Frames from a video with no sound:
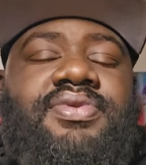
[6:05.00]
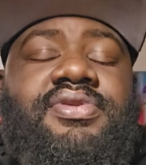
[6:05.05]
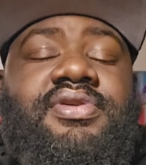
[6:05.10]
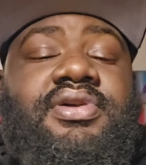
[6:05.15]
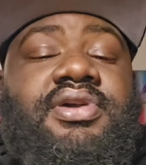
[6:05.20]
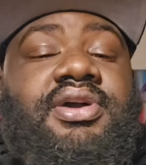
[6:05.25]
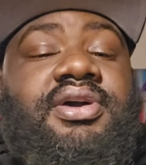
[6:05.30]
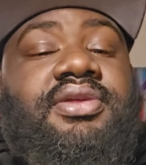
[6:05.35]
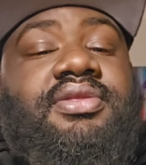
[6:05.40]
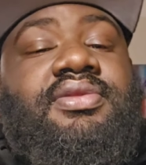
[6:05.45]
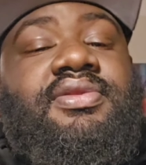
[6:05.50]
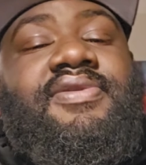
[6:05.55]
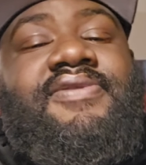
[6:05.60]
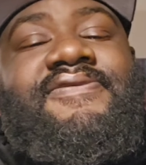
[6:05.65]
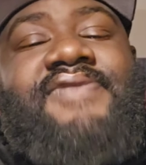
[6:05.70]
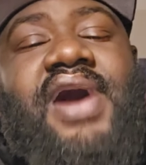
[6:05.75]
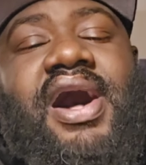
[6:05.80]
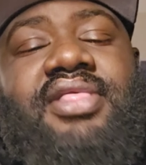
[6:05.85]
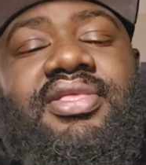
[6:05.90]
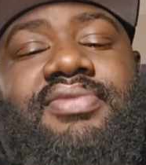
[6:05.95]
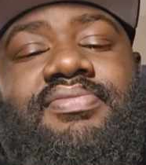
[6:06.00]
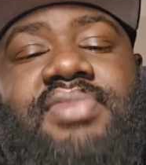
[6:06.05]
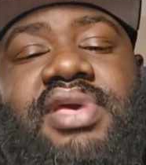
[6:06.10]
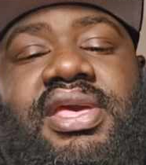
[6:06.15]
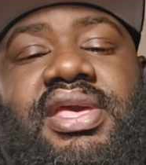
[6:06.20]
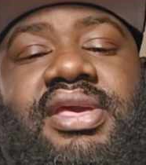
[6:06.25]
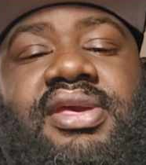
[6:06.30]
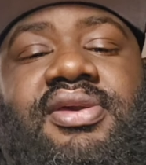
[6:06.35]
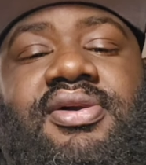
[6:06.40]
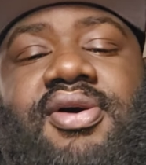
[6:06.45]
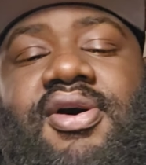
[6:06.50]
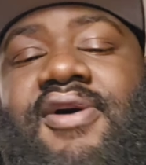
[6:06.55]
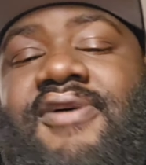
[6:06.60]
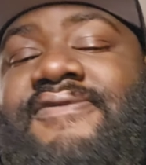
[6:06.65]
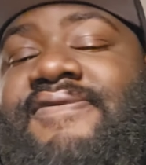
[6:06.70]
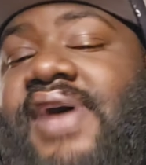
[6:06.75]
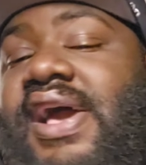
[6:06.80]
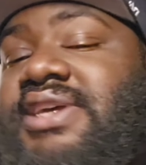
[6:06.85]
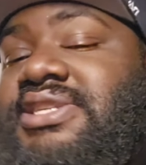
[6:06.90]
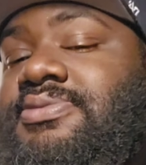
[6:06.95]
you can follow me on
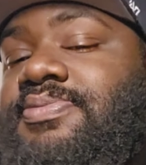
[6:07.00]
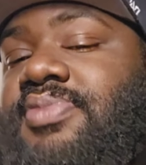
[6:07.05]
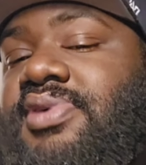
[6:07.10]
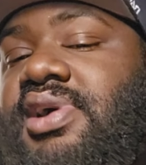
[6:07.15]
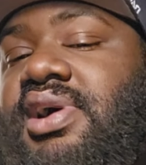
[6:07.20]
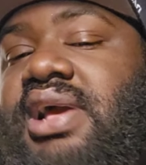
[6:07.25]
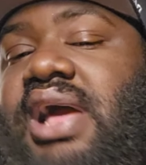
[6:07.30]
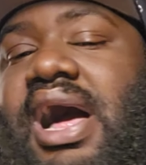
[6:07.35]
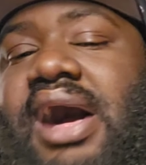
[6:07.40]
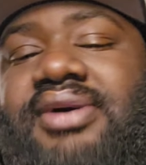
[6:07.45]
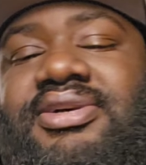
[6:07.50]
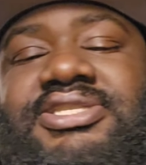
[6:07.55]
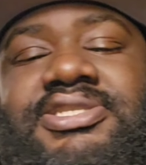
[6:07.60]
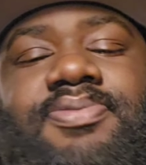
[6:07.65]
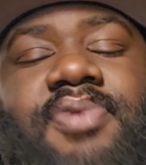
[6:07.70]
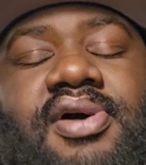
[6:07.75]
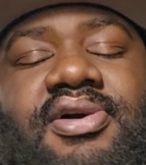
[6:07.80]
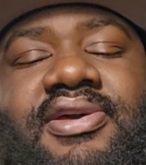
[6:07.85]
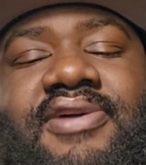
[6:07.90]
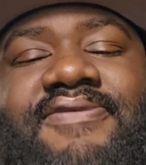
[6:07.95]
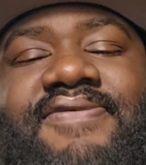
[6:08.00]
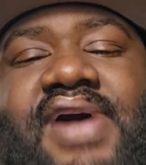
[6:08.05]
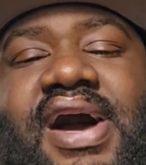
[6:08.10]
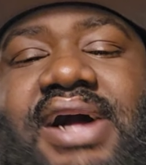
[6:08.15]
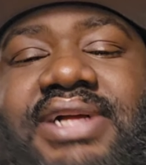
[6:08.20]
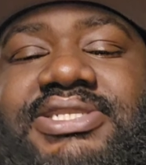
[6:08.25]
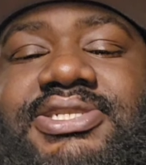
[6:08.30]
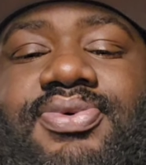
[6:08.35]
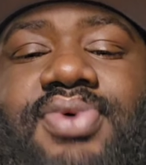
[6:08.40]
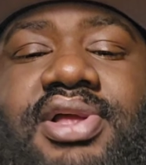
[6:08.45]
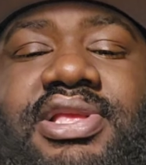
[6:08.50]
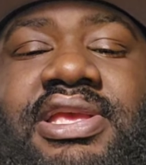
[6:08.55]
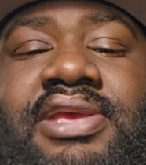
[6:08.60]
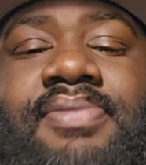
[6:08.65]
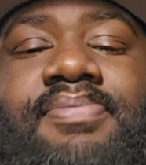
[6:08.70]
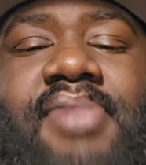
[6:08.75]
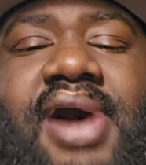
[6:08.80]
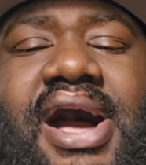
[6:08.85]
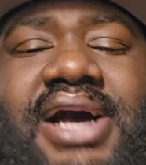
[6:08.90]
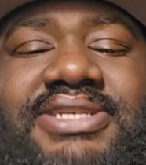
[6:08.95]
Facebook, Outspoken 520
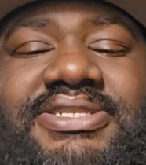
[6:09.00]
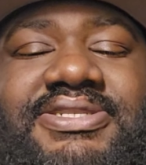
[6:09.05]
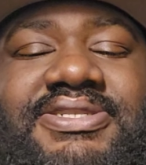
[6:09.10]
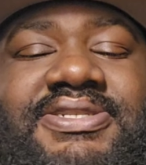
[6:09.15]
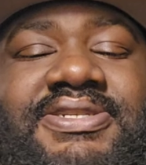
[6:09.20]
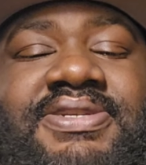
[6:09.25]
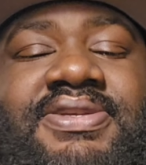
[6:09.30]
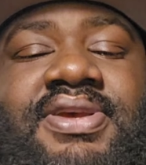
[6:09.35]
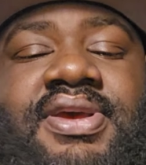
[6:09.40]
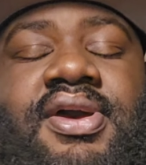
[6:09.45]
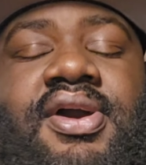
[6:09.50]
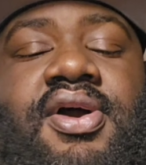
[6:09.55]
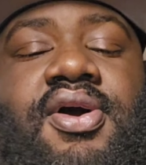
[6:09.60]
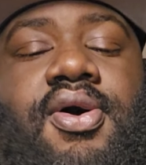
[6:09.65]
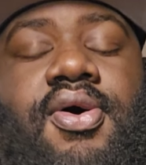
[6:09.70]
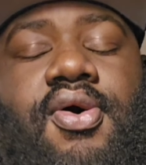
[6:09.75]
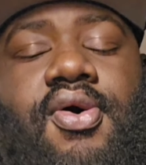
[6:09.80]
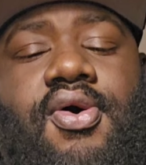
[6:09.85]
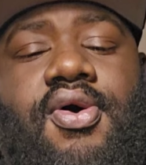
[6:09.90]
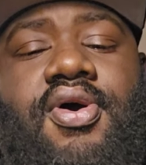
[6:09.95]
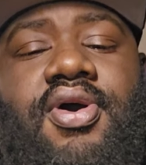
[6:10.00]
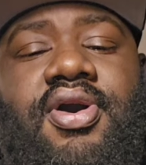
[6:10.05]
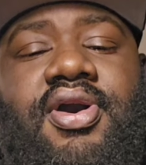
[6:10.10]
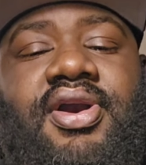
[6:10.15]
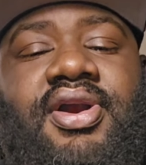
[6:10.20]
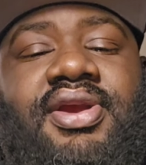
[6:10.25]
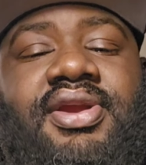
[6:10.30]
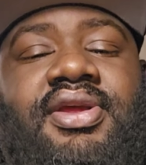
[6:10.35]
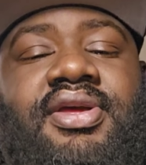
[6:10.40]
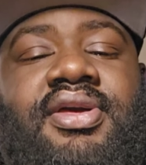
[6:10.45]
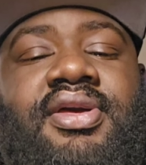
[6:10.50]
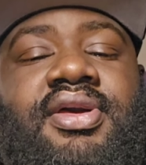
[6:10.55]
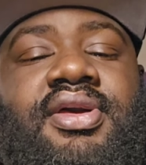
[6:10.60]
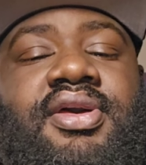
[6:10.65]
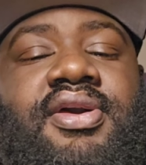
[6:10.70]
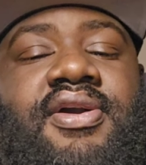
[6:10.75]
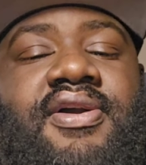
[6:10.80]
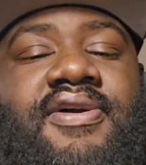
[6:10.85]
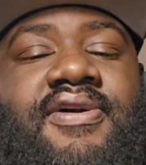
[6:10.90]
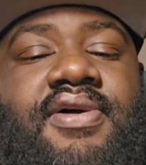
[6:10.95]
Boxing, or
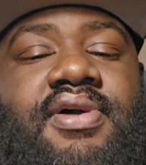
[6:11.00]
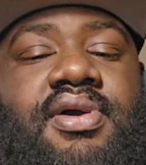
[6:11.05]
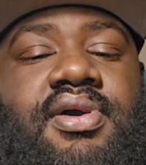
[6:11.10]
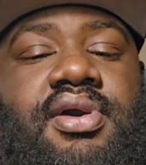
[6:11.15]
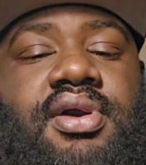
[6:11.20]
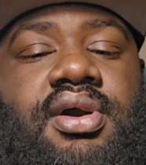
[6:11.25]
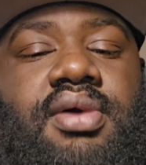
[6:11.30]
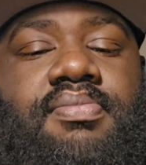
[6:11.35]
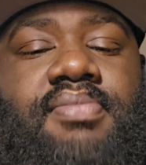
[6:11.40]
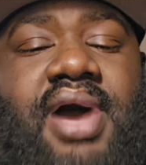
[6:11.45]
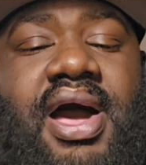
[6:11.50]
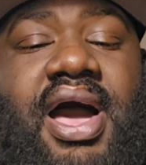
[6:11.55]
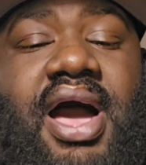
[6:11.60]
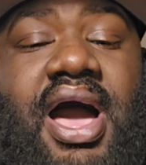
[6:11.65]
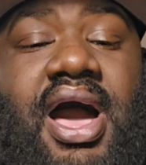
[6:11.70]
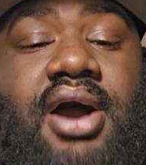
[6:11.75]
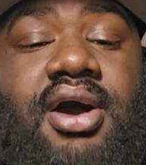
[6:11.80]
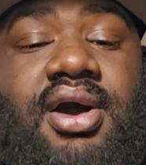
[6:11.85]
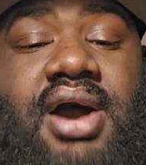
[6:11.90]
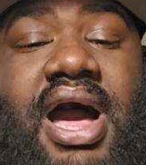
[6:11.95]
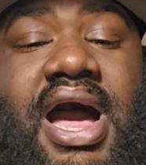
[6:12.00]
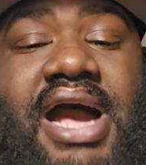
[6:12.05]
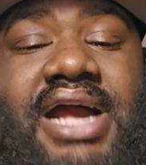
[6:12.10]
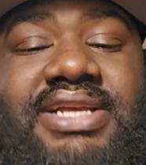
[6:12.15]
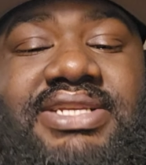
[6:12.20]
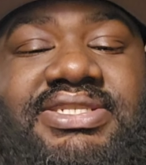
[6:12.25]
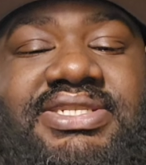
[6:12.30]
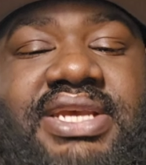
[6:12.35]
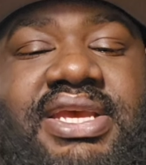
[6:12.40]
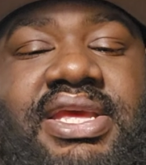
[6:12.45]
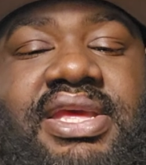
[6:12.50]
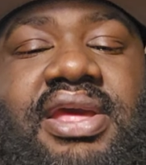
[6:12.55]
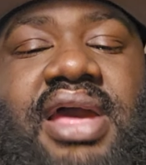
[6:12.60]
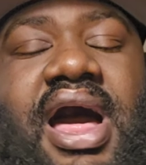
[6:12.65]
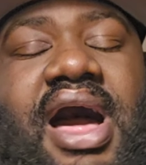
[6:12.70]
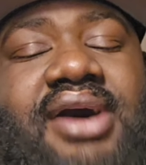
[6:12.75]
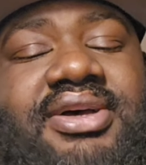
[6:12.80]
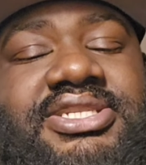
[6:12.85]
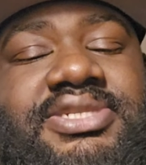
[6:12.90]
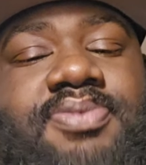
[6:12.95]
my IG,
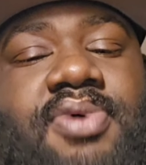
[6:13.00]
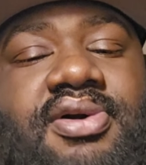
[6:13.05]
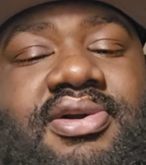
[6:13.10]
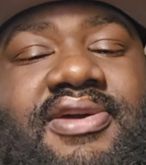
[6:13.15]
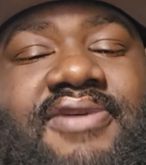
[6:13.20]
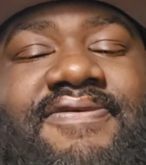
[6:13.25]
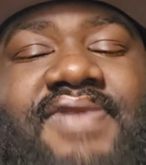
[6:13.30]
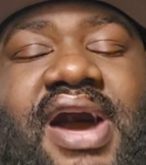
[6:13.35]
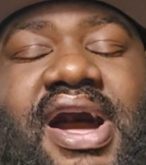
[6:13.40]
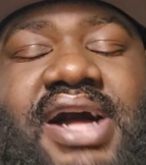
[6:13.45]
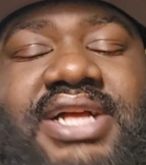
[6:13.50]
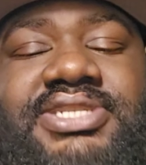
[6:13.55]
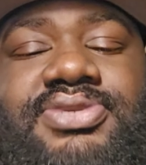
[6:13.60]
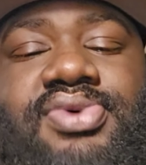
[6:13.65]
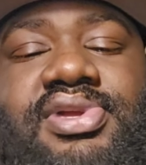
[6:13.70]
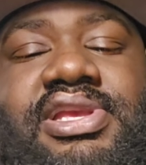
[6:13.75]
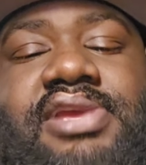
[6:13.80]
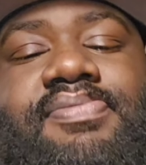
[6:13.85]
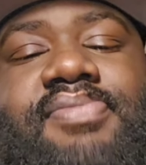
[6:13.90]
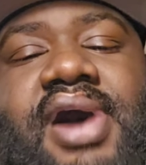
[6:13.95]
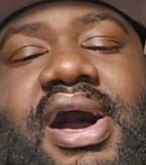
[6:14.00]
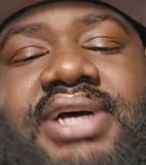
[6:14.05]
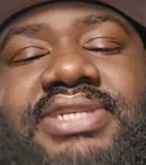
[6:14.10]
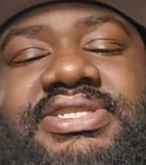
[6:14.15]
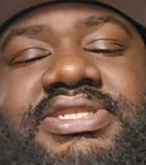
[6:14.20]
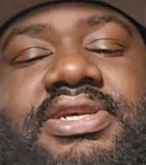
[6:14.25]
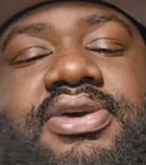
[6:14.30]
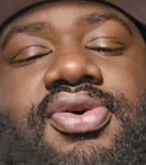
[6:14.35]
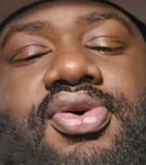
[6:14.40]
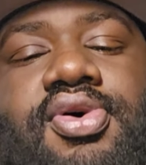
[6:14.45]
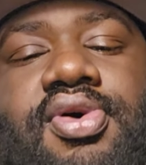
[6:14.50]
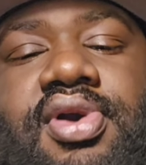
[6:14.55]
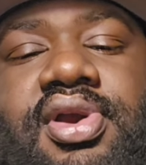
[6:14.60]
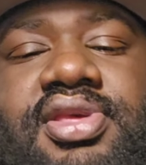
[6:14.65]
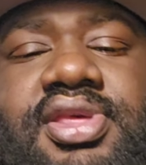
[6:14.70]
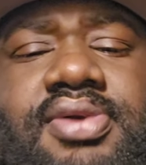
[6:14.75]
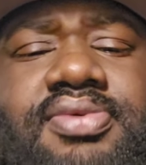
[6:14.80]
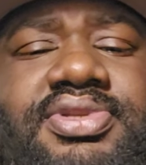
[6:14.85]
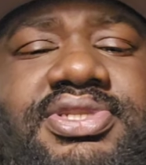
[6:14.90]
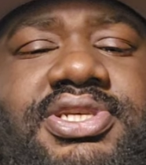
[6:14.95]
Outspoken 520 Boxing, or
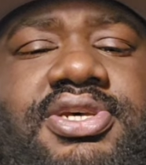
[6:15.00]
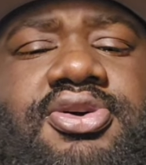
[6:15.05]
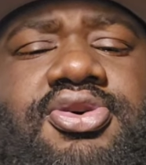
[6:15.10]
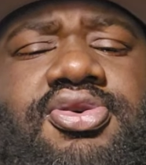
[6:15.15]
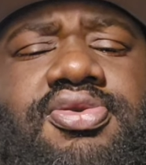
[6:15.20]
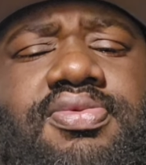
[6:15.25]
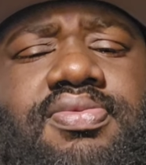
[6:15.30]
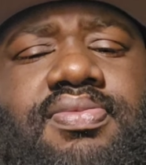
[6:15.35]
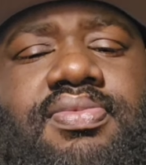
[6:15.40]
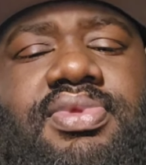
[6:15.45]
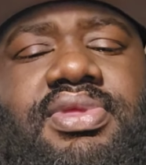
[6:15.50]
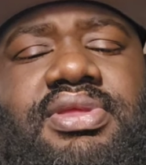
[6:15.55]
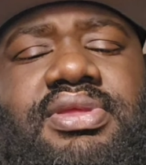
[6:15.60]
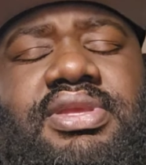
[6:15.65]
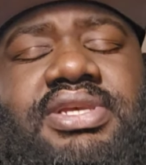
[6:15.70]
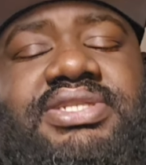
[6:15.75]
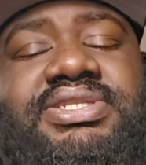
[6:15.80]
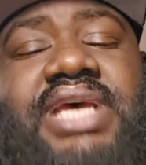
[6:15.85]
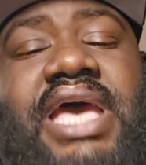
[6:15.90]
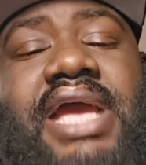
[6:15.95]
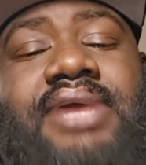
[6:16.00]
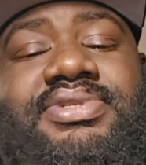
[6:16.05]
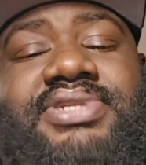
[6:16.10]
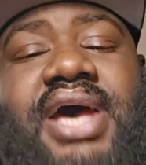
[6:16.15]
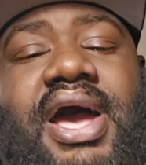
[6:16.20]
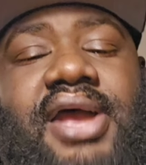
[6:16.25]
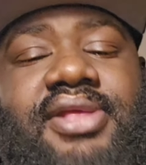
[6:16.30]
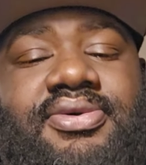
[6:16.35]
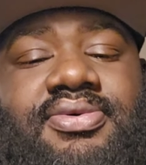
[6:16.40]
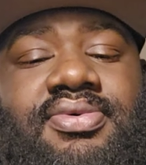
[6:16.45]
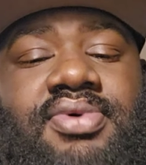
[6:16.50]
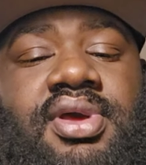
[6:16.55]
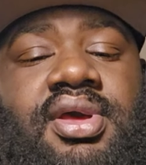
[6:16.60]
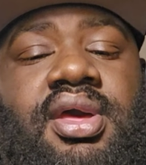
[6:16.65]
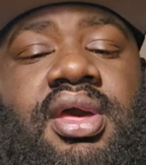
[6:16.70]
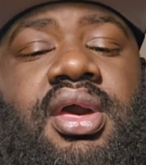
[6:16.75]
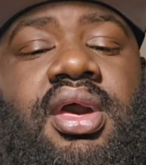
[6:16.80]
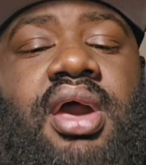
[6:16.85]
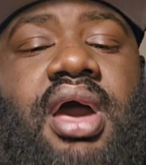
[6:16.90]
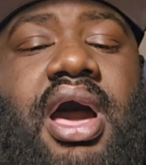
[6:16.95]
YouTube the same title.
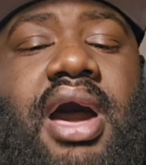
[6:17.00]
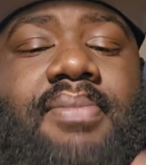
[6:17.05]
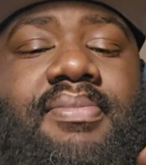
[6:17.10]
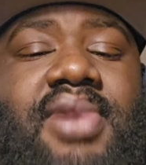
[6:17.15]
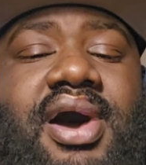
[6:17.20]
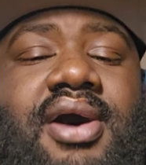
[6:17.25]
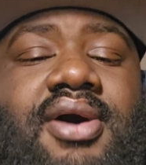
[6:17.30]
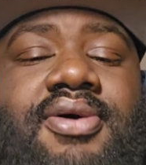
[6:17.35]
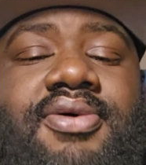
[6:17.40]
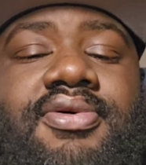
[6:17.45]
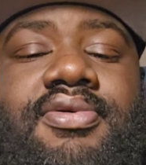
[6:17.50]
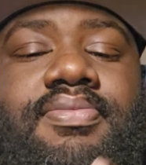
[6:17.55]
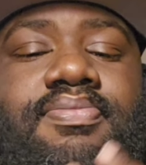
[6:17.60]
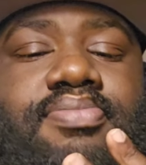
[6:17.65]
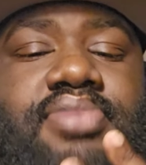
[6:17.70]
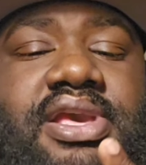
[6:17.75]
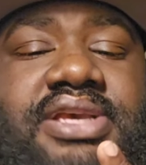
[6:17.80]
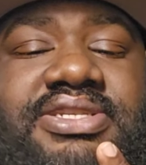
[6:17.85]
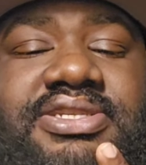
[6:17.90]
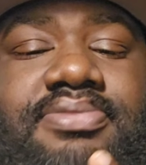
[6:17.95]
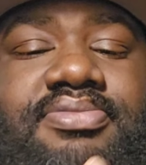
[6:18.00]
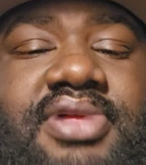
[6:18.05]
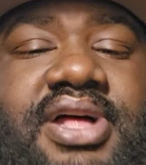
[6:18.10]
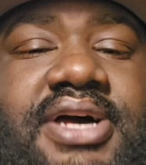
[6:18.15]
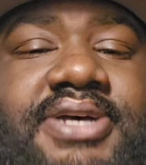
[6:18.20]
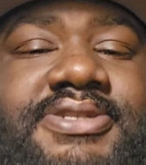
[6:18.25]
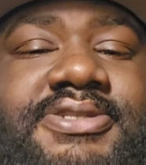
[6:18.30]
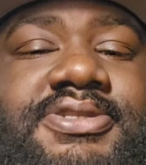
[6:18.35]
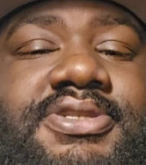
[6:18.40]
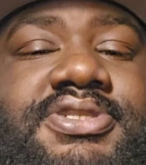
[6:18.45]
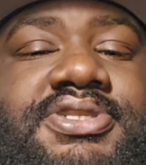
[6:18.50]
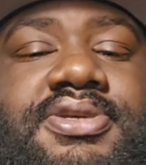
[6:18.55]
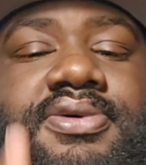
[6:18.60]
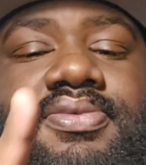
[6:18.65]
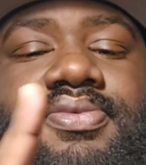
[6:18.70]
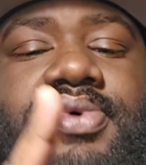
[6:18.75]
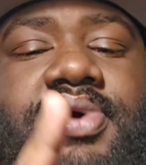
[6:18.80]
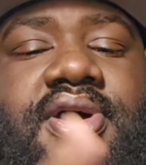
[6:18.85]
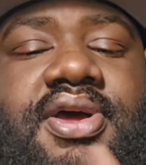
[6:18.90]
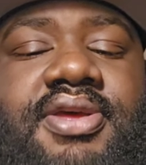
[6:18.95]
I'm out. Peace and blessings.
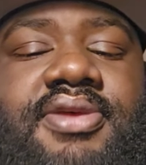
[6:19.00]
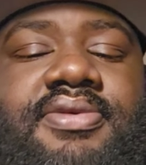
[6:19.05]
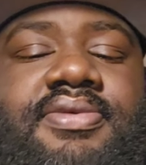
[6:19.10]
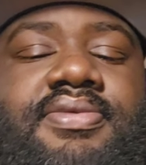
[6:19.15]
One.